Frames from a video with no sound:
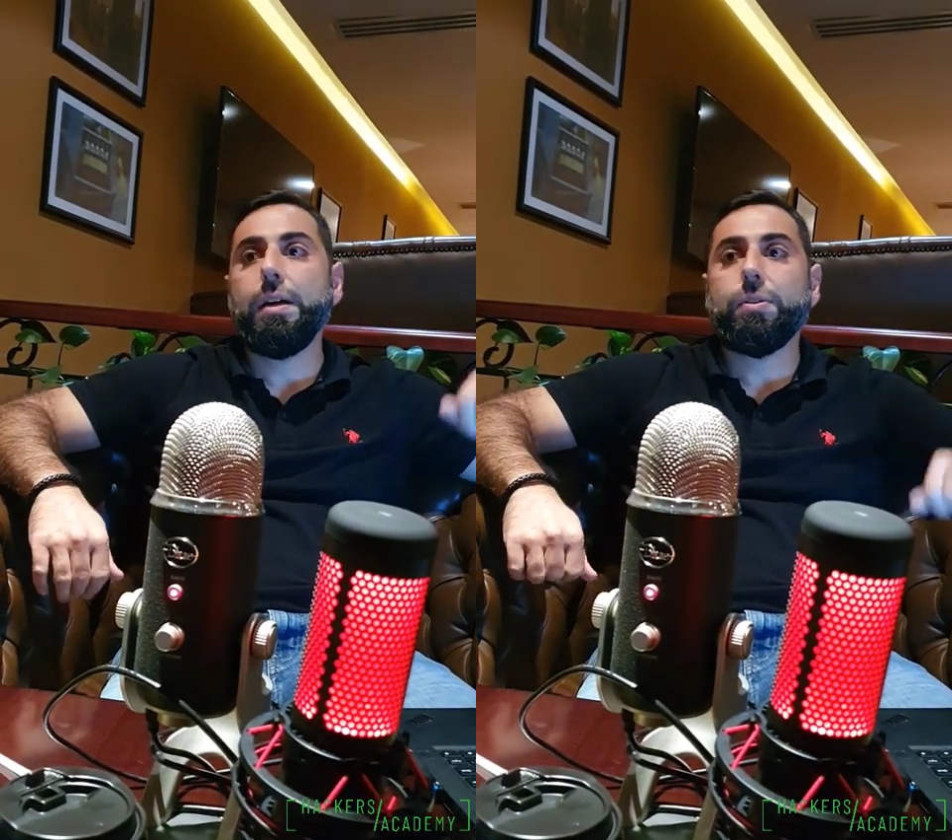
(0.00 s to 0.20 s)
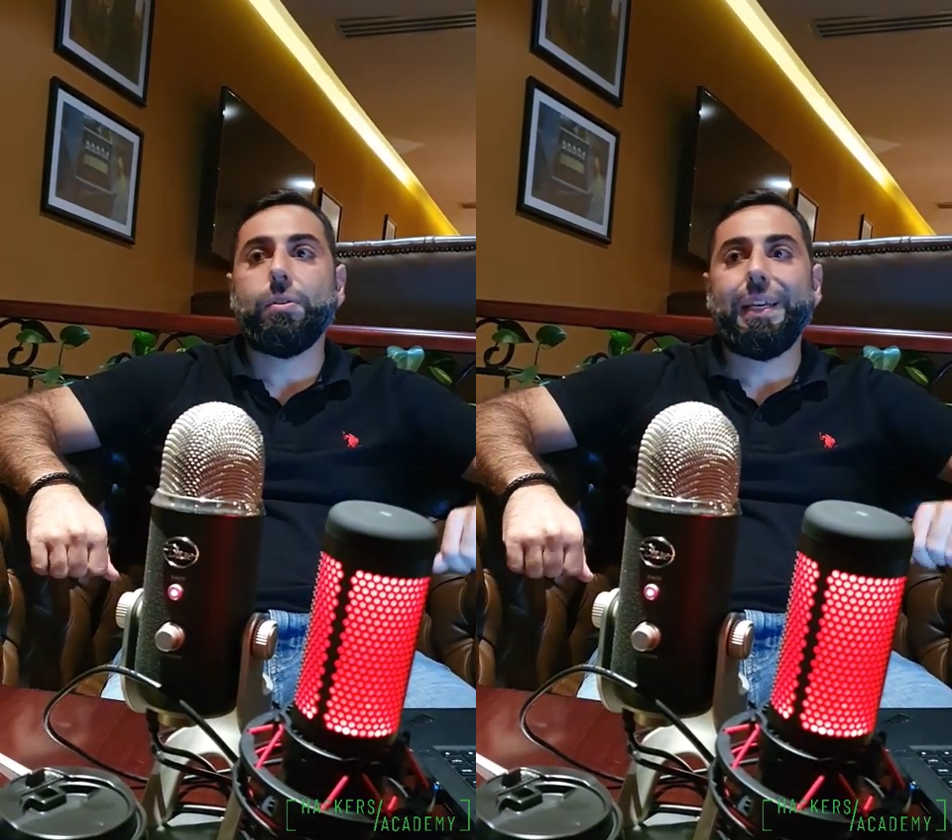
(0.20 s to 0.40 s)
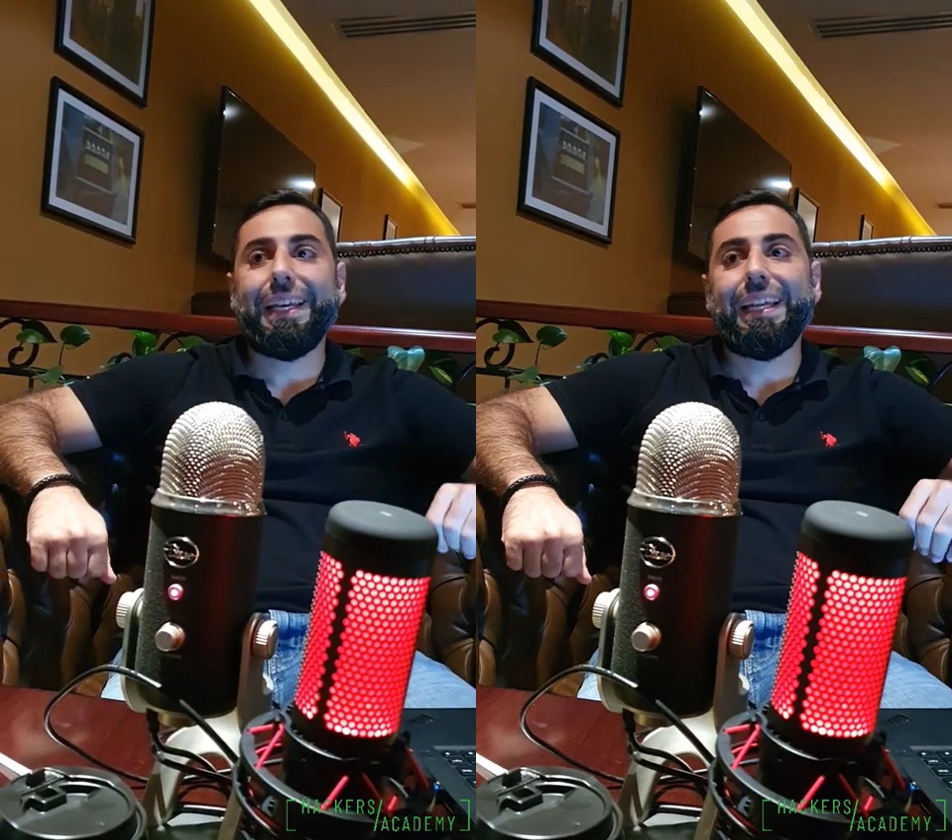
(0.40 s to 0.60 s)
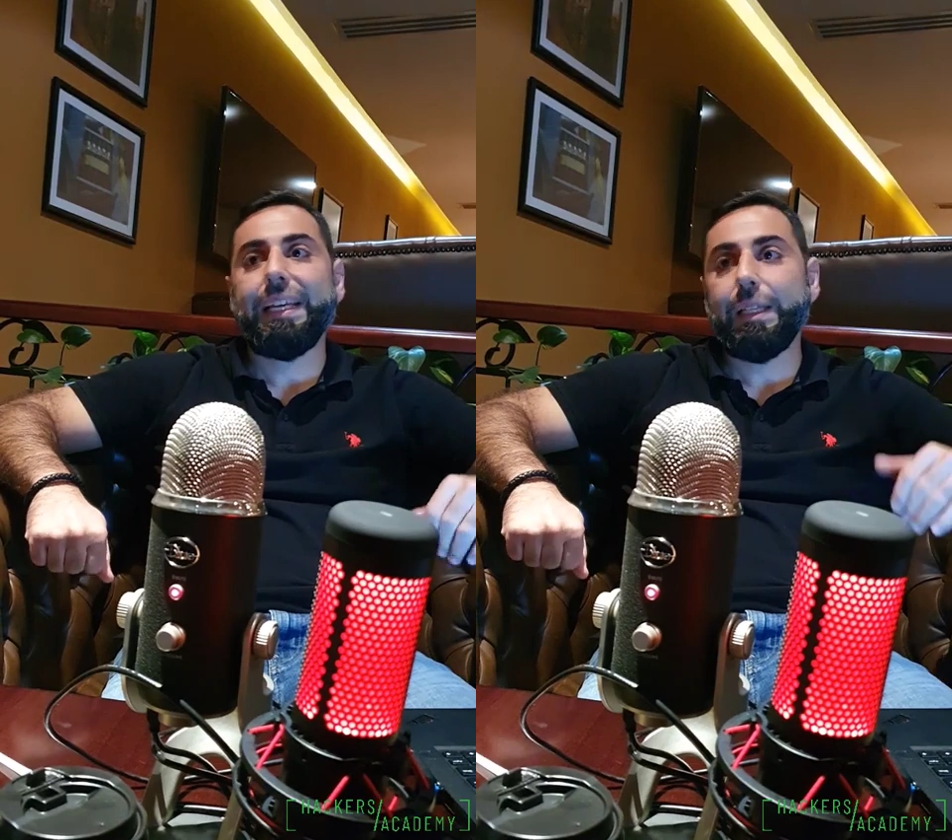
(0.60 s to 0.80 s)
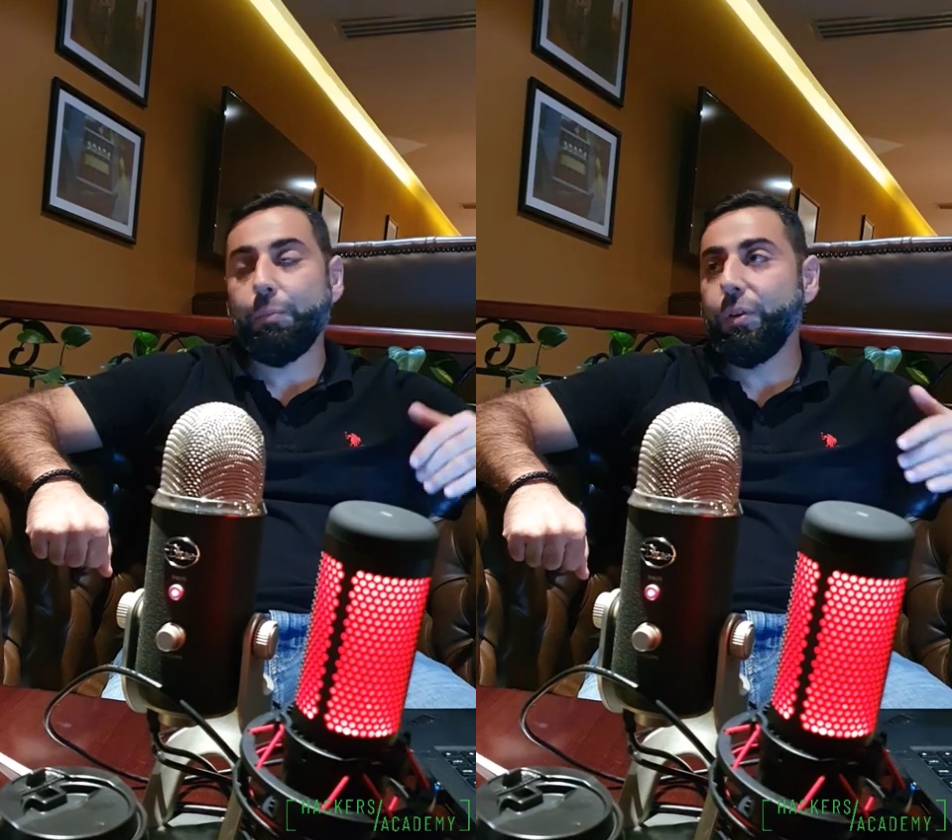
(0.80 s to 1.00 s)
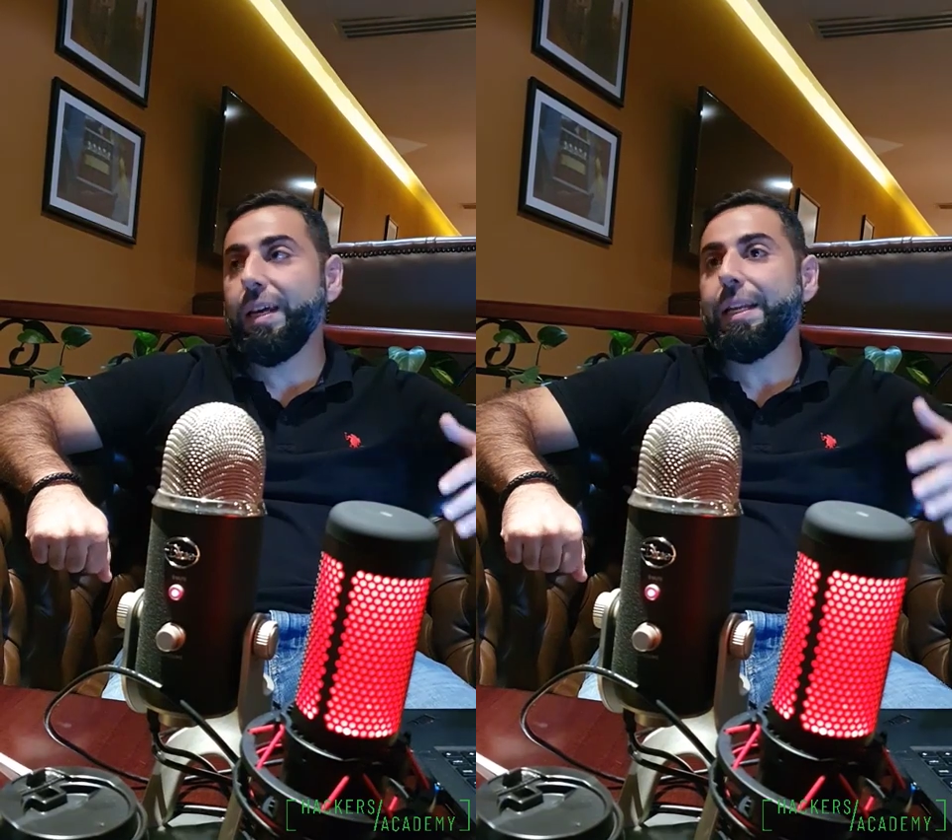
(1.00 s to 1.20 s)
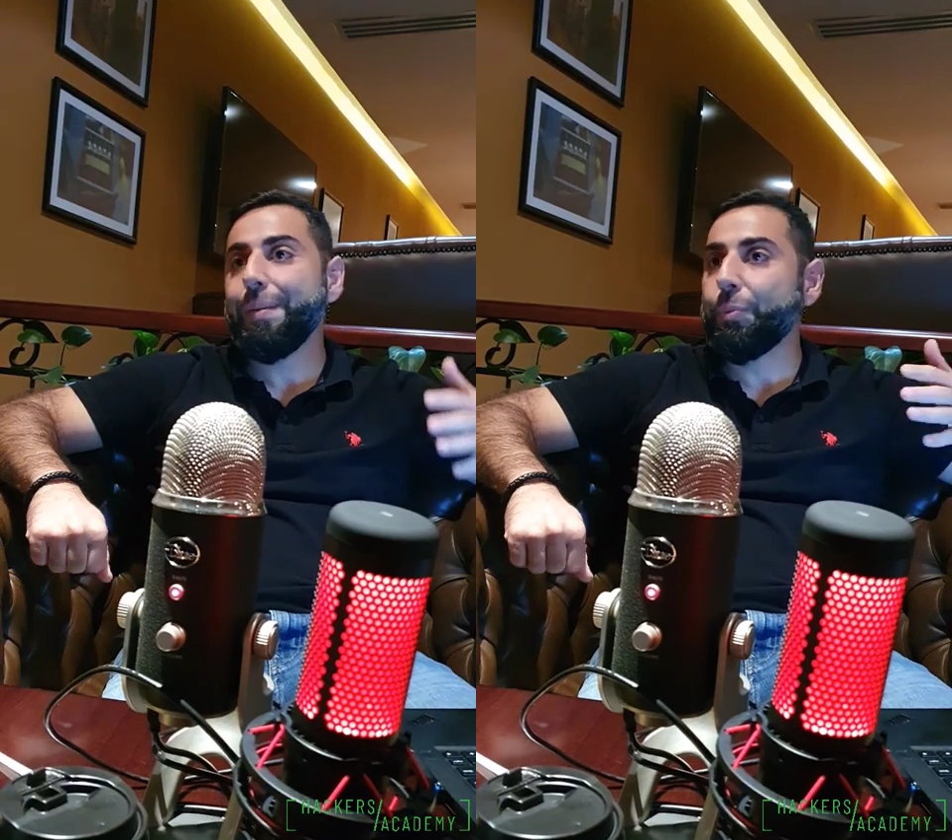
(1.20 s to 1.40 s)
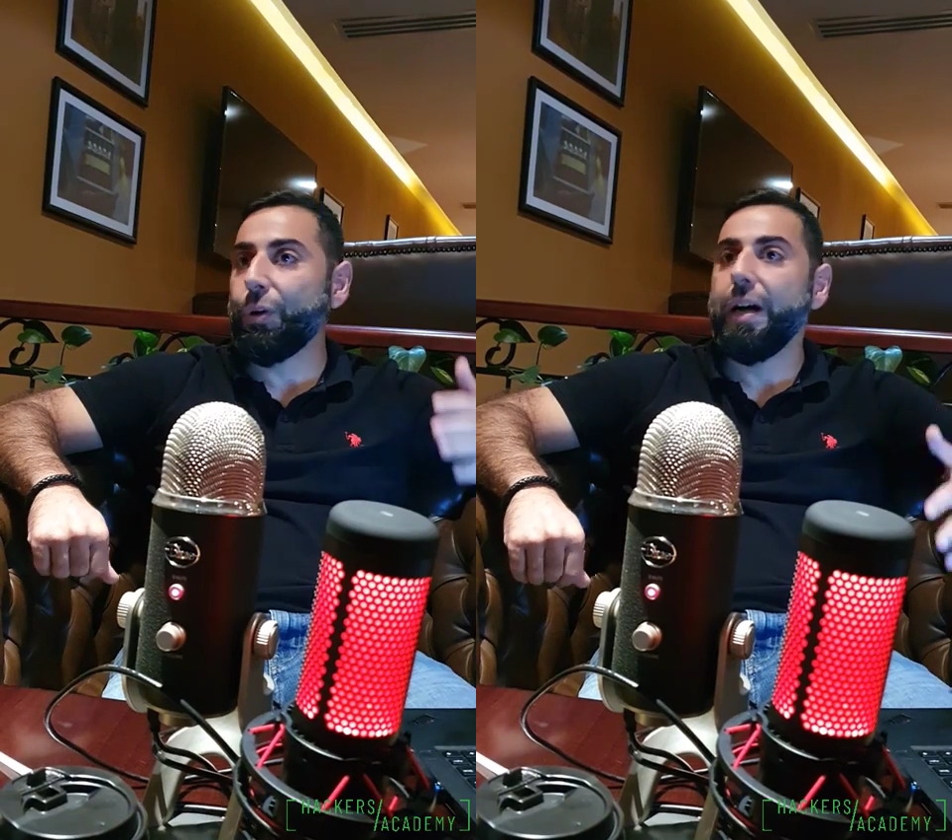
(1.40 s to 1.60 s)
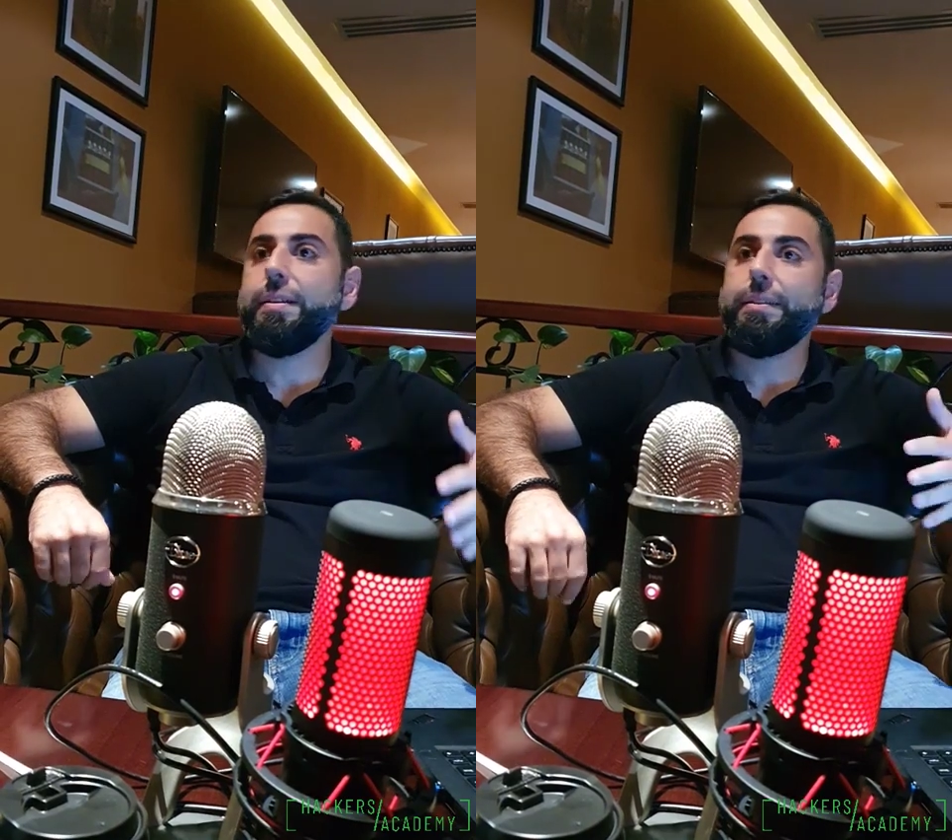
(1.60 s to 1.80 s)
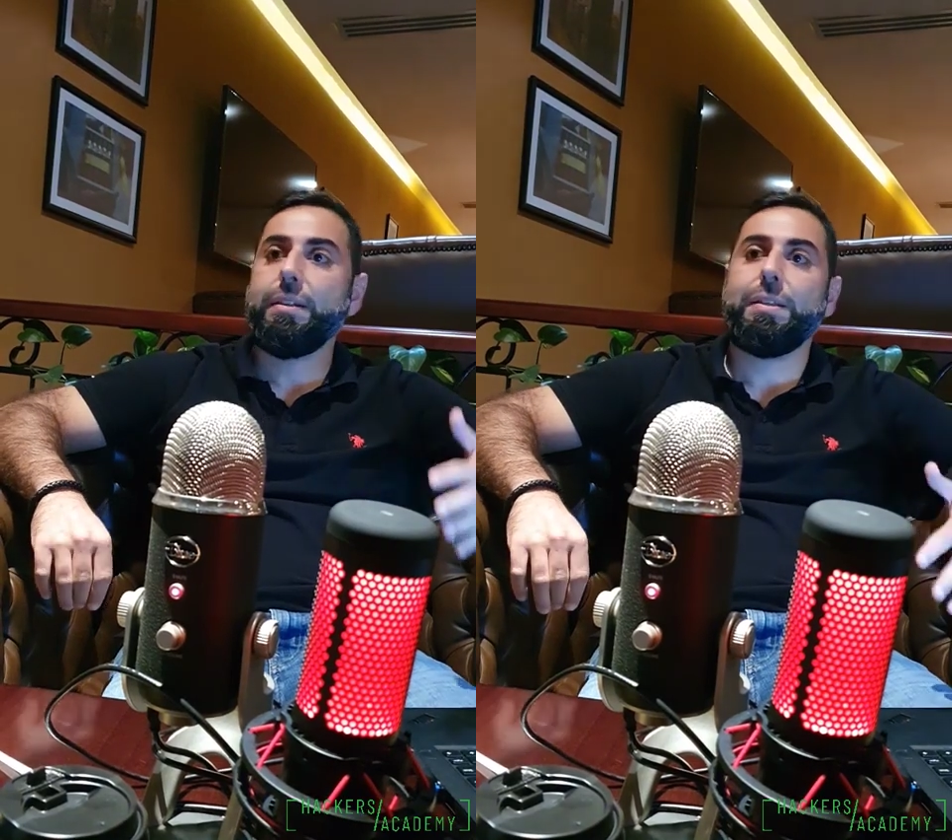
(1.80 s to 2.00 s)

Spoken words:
So they can get pretty pricey,